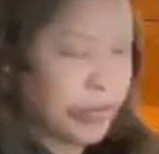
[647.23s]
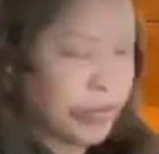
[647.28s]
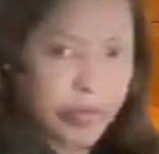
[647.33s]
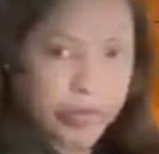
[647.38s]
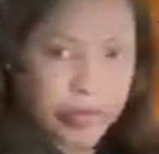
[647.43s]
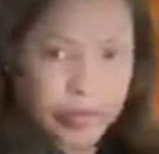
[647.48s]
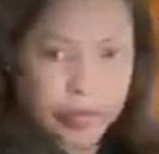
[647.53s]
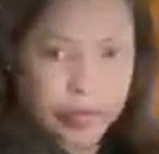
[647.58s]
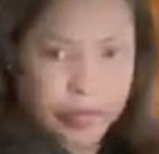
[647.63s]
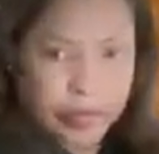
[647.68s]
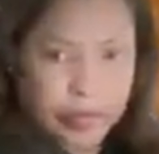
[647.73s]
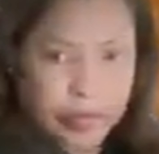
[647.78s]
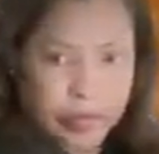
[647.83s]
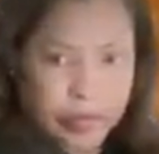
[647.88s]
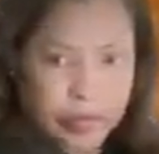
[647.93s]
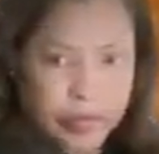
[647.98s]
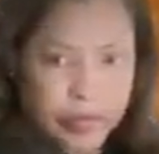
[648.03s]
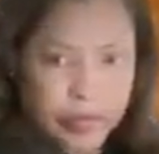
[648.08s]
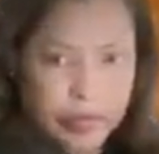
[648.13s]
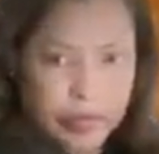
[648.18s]

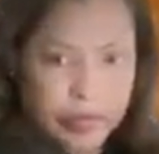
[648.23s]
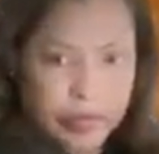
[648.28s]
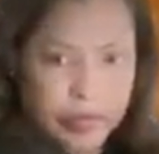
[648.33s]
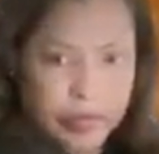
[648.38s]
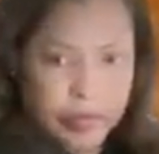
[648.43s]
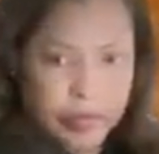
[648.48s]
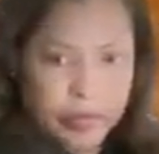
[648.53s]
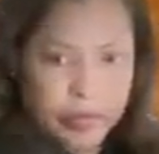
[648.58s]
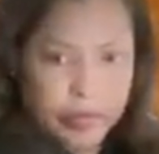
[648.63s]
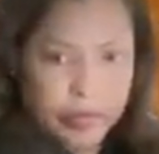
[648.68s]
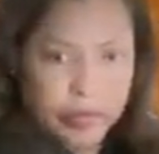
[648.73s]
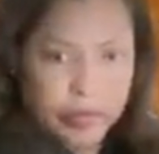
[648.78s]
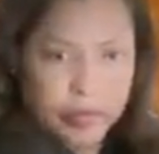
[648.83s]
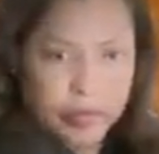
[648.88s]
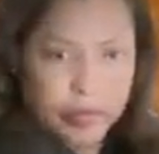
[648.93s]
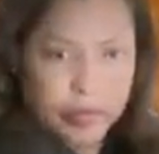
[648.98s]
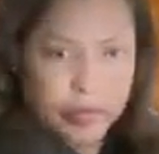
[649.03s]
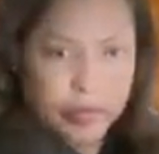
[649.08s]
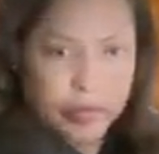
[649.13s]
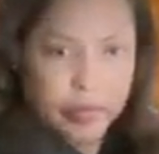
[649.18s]

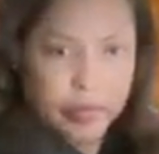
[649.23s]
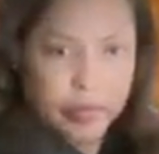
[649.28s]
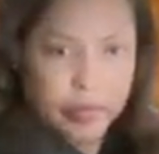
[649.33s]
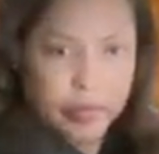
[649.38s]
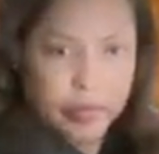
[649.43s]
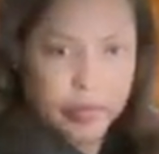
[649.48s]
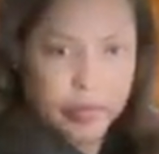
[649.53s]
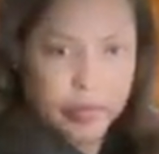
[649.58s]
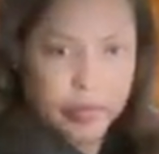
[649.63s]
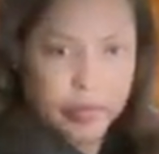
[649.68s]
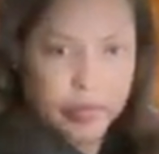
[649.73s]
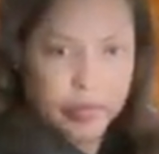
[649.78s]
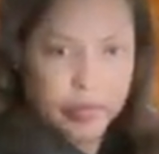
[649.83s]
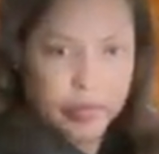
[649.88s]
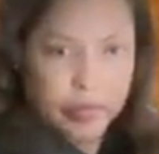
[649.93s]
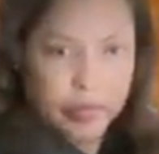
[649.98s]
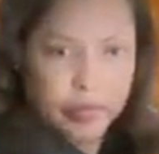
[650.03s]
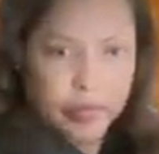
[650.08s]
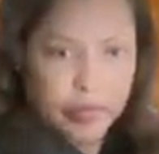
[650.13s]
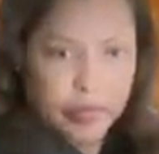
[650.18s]

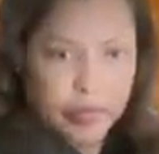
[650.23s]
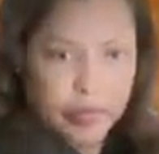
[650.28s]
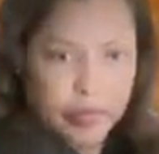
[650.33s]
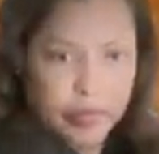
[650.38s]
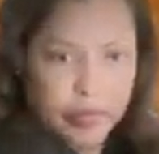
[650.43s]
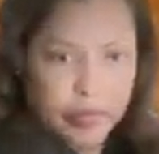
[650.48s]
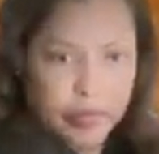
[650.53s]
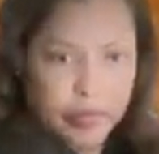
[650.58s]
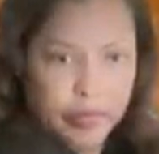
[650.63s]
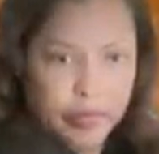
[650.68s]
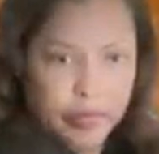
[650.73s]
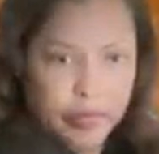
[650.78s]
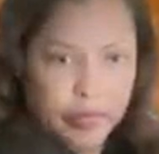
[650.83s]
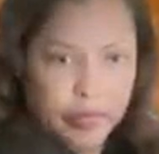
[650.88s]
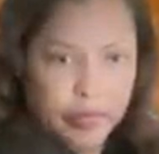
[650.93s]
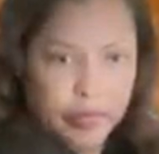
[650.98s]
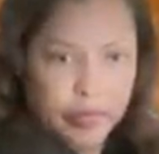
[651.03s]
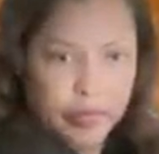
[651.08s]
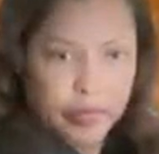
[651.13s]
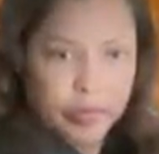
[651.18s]

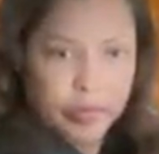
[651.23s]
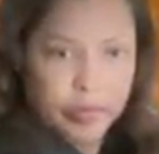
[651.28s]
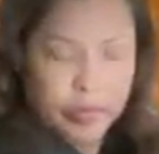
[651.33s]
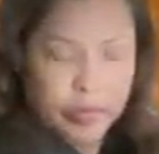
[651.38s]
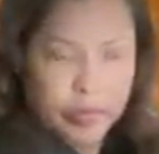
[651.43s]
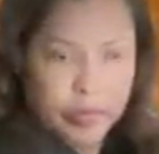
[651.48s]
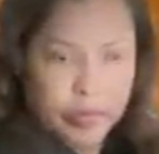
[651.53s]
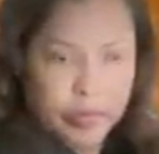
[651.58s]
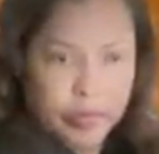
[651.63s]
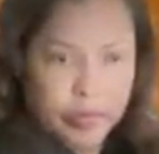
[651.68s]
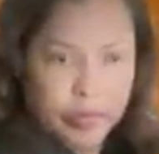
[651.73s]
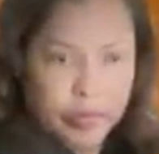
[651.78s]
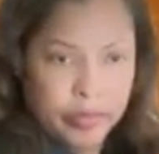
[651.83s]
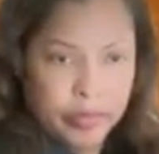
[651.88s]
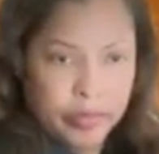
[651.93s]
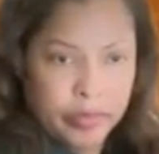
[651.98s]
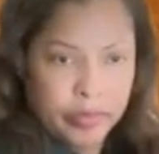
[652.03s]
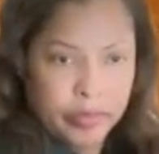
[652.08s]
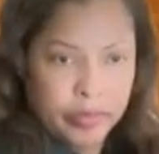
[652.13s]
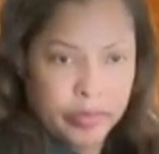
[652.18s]

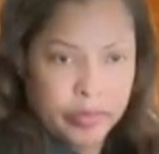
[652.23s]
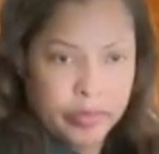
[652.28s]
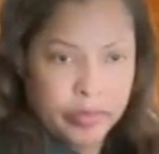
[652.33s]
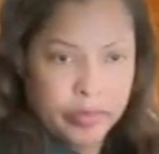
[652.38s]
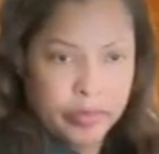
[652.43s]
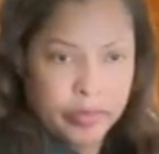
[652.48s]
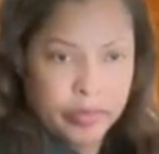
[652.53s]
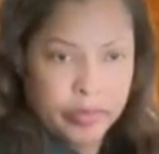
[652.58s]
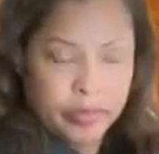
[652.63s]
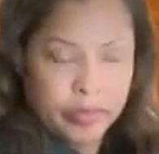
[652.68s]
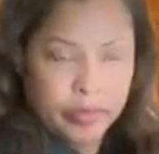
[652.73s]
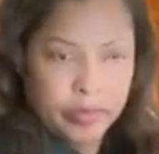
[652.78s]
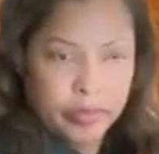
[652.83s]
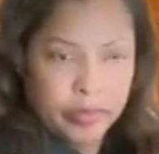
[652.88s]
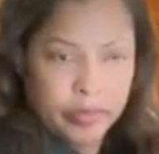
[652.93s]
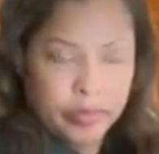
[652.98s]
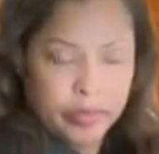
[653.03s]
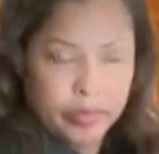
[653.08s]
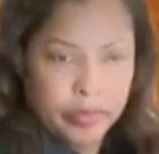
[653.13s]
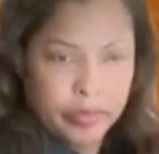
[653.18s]

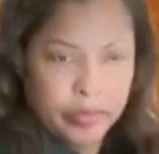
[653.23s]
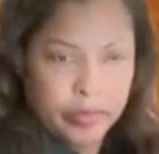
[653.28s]
This person isn't speaking.